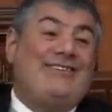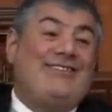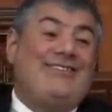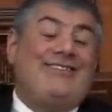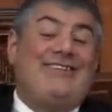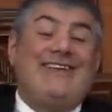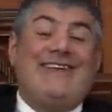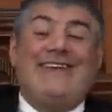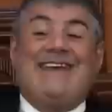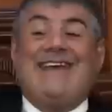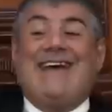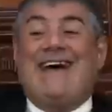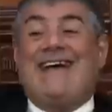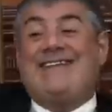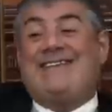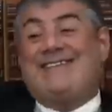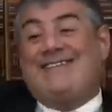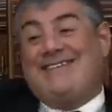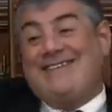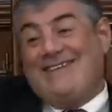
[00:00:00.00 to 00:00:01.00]
She
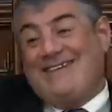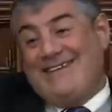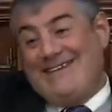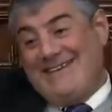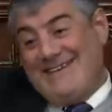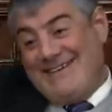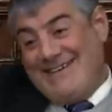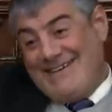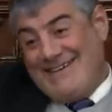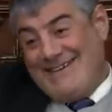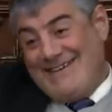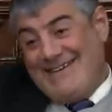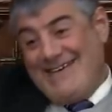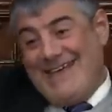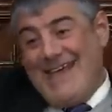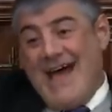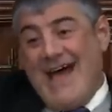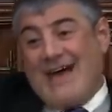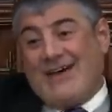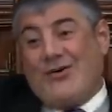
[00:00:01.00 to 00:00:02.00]
got
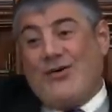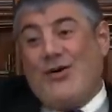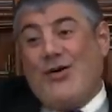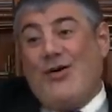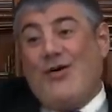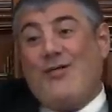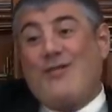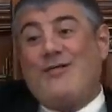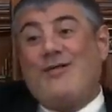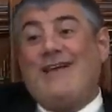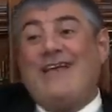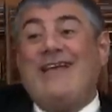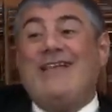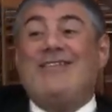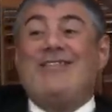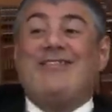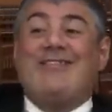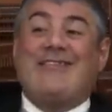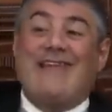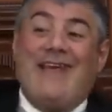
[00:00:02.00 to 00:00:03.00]
Yaakov
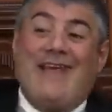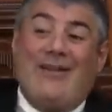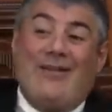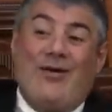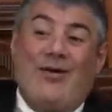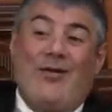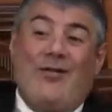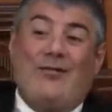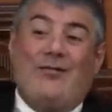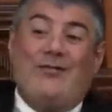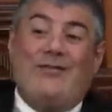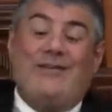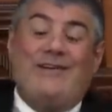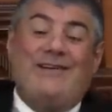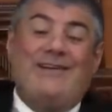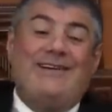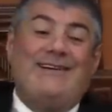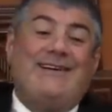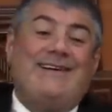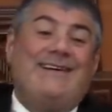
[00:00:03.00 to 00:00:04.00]
instead of
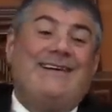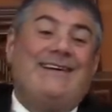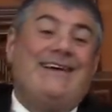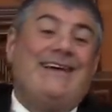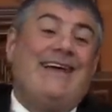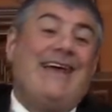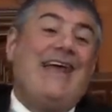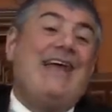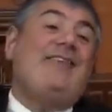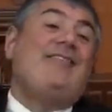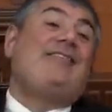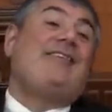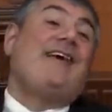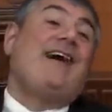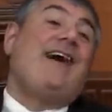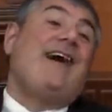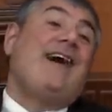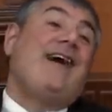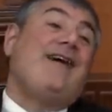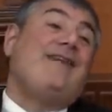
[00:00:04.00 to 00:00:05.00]

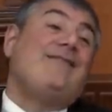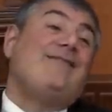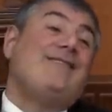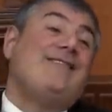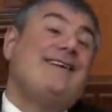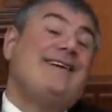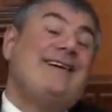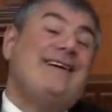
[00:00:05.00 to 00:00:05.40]
Esav.